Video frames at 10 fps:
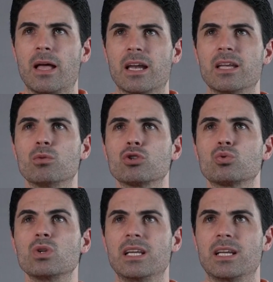and he was
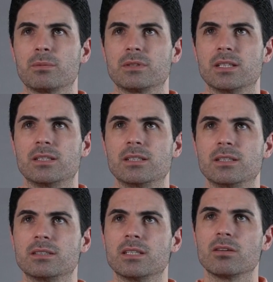really upset.
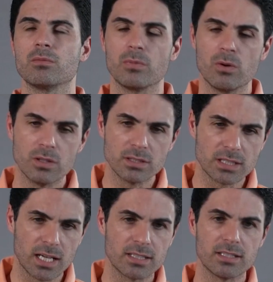Instead of going
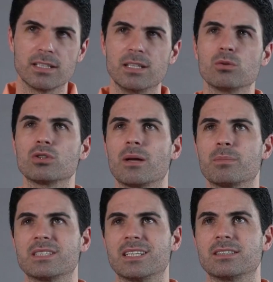sad, and he was
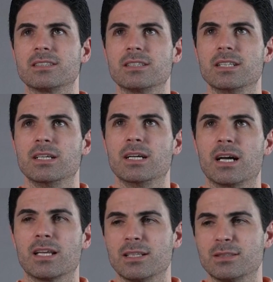upset.
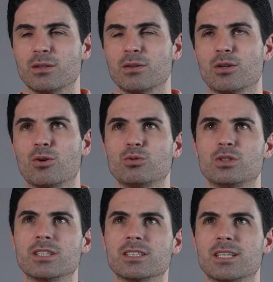And I tell the
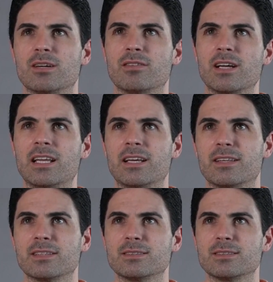coaching staff, I like
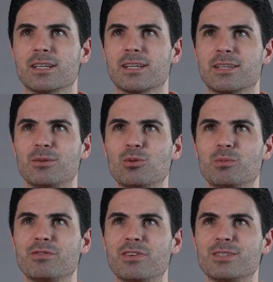that. He will
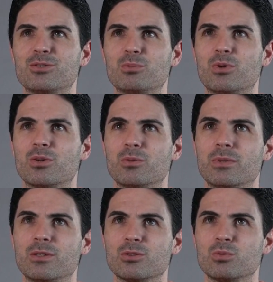be fine tomorrow.
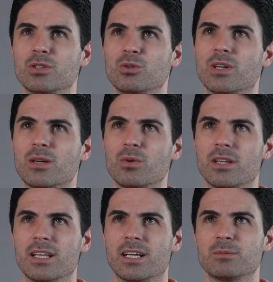Because when you are
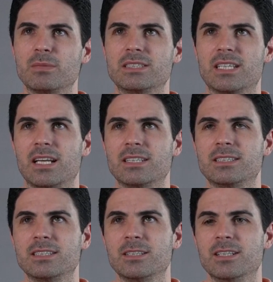with that
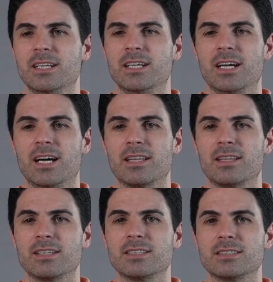mentality, I
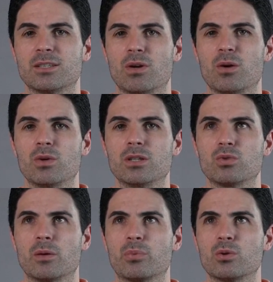think is the right way
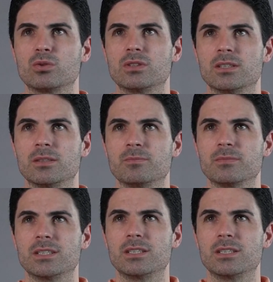to approach the